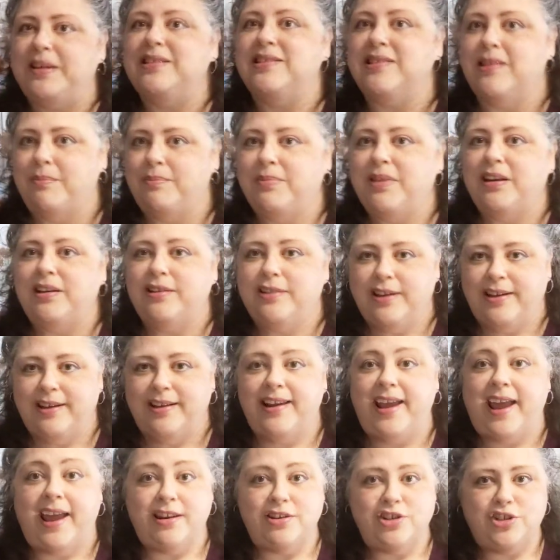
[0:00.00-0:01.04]
something good
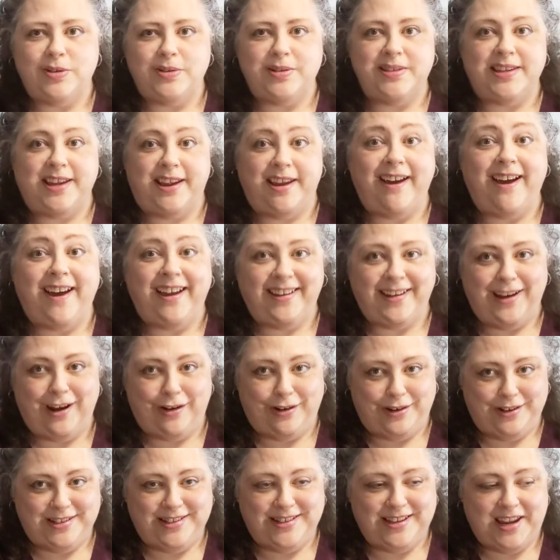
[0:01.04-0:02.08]
and juicy. I
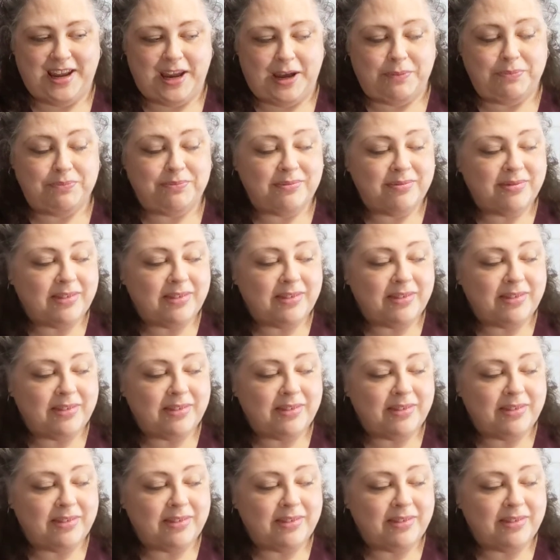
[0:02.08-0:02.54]
guarantee it.